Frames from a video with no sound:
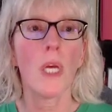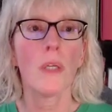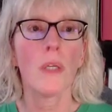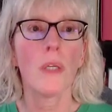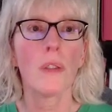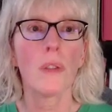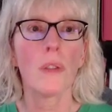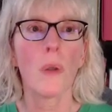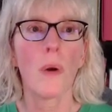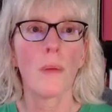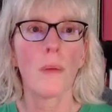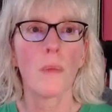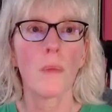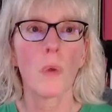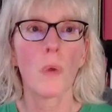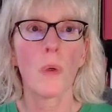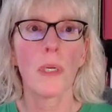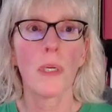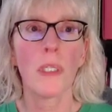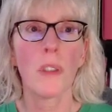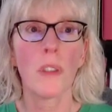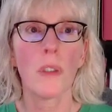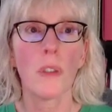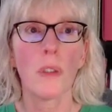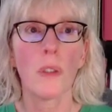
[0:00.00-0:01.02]
So I'm
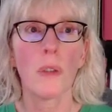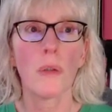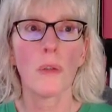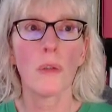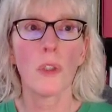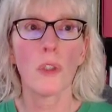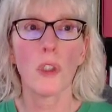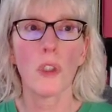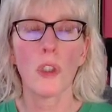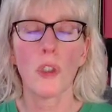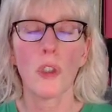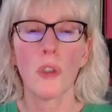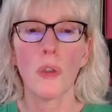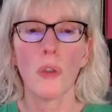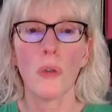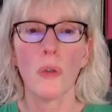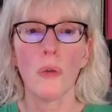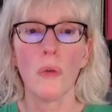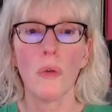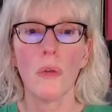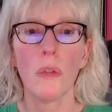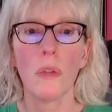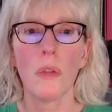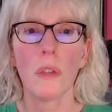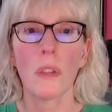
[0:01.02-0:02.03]
going to
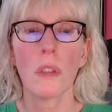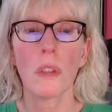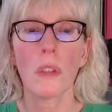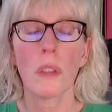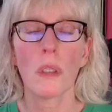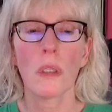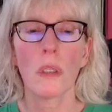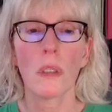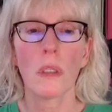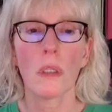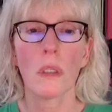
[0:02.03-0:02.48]
choose,